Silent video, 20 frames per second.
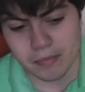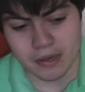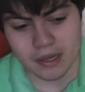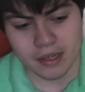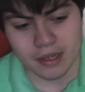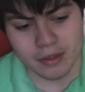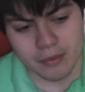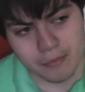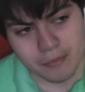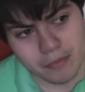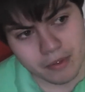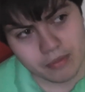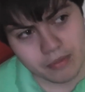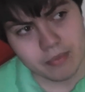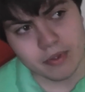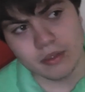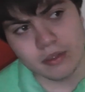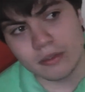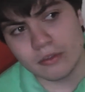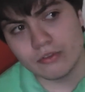my
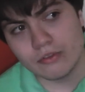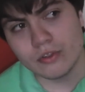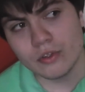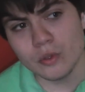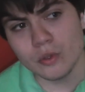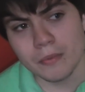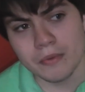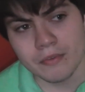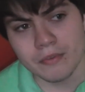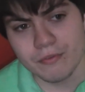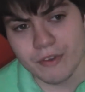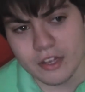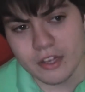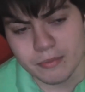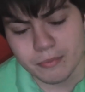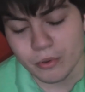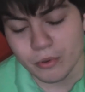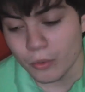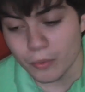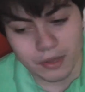YouTube and
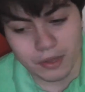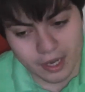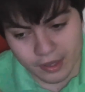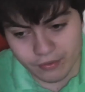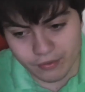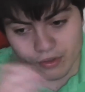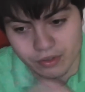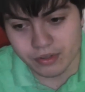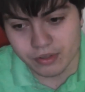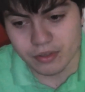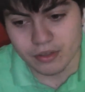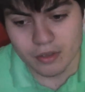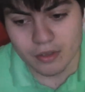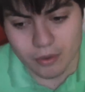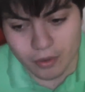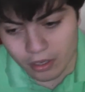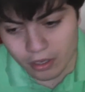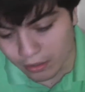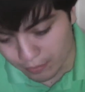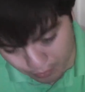Facebook
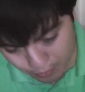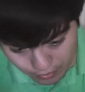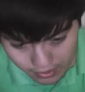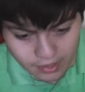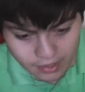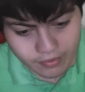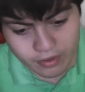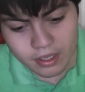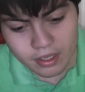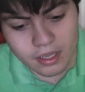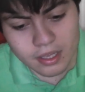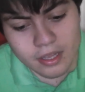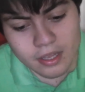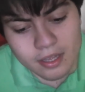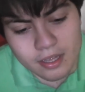whatever.